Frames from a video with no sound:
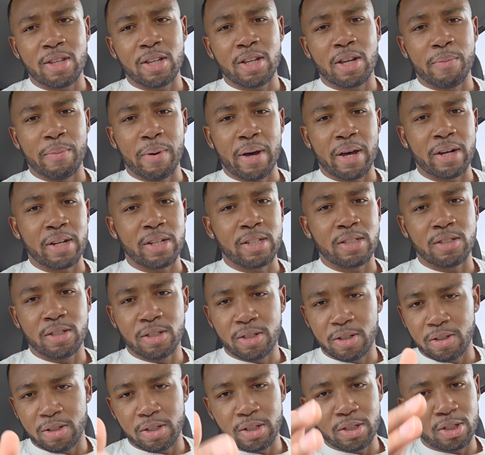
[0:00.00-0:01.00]
think about. It's
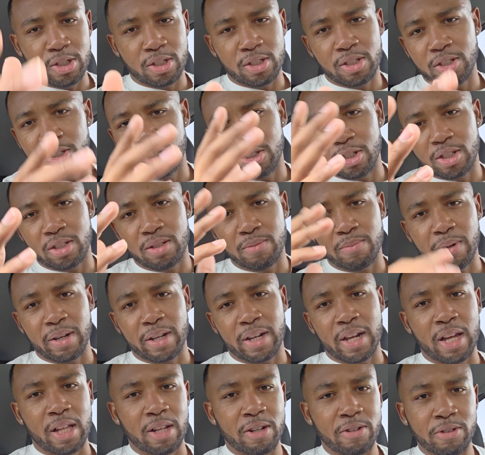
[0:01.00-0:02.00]
literally just adjusting my
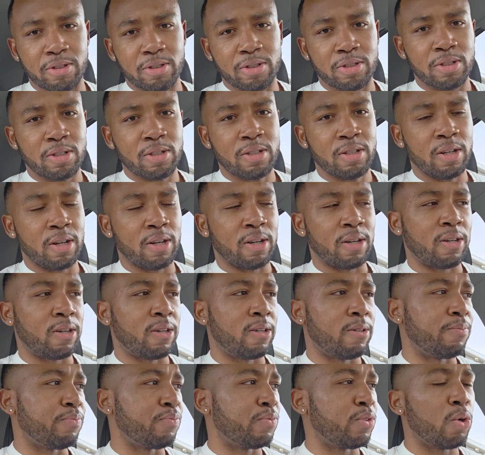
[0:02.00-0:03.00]
calories.
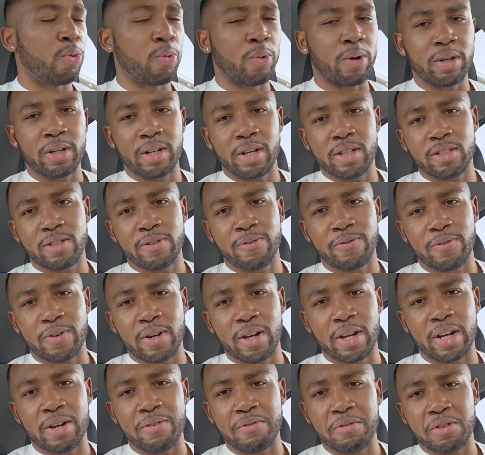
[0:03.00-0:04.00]
The workouts are
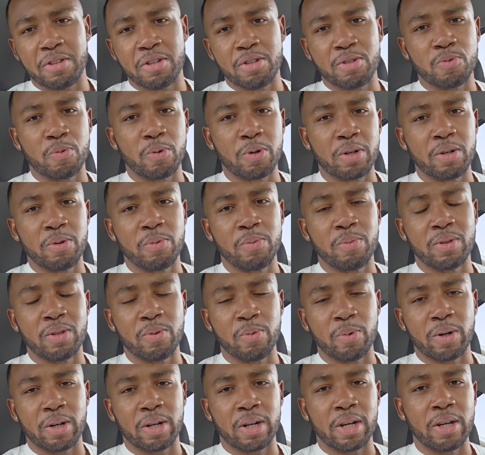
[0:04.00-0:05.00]
fine. Everything is working with
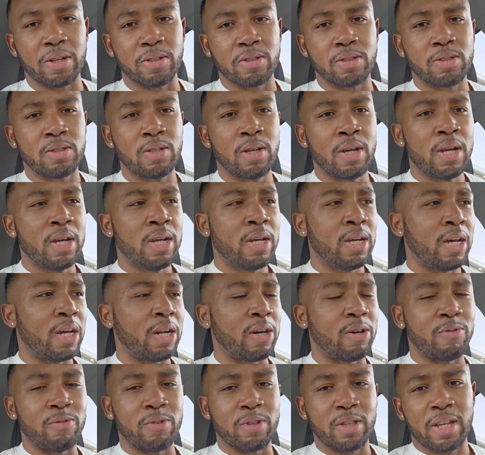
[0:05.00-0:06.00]
the workouts.
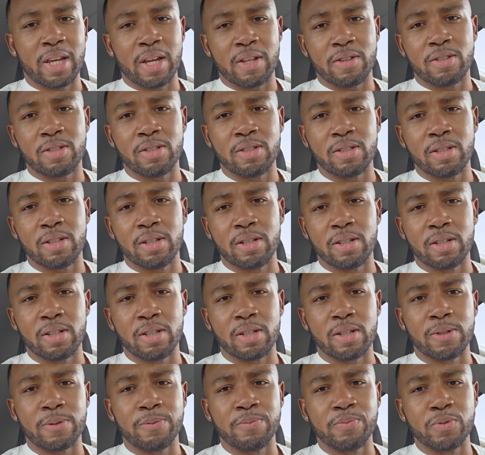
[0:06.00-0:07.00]
I don't really have to
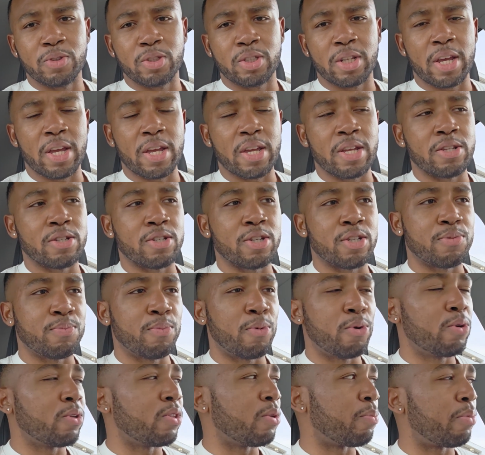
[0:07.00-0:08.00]
change.
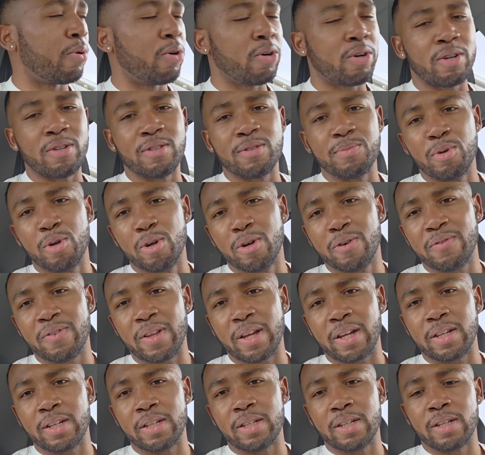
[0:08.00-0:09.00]
The program is more of
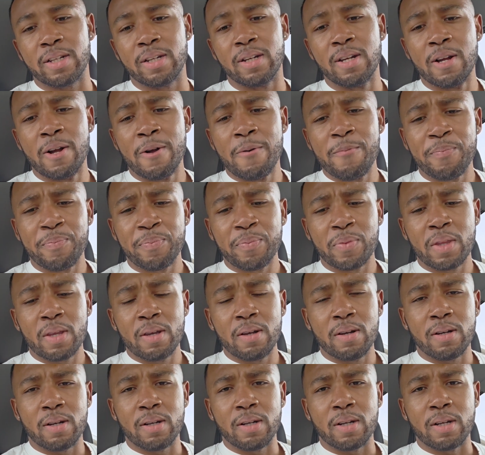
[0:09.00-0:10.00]
like a
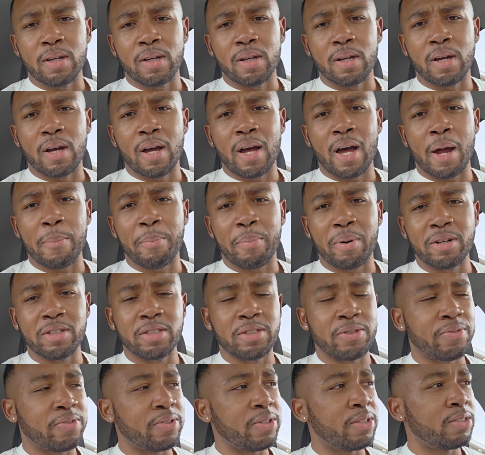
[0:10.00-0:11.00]

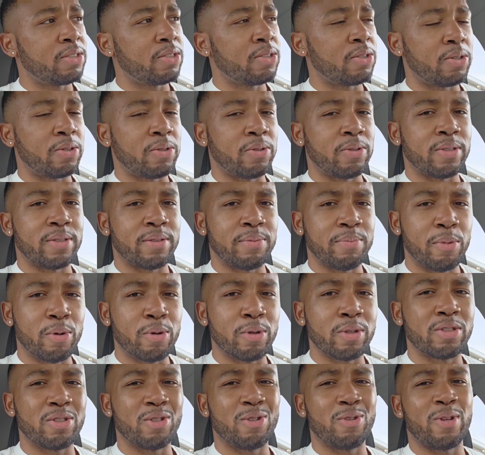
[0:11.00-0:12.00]
hypertrophy. So it's
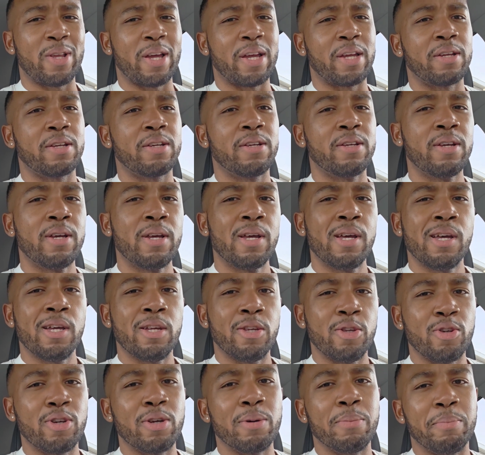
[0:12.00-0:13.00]
more so like
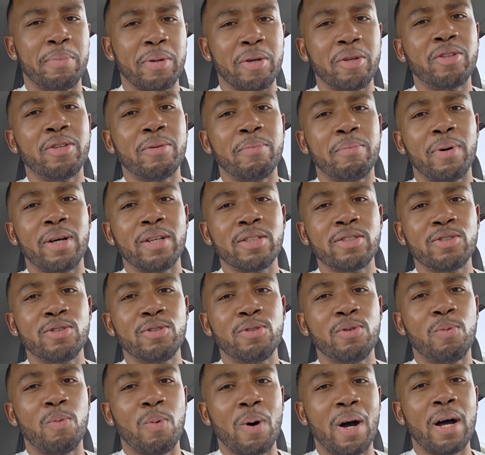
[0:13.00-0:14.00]
you can build the
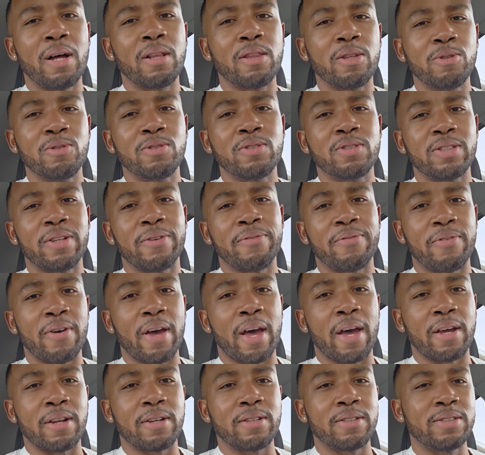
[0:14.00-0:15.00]
muscle while losing the
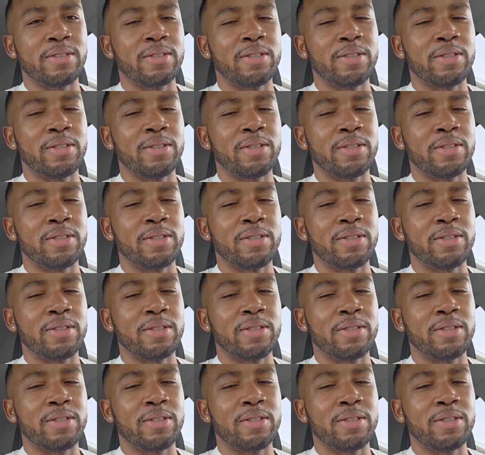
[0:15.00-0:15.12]
fat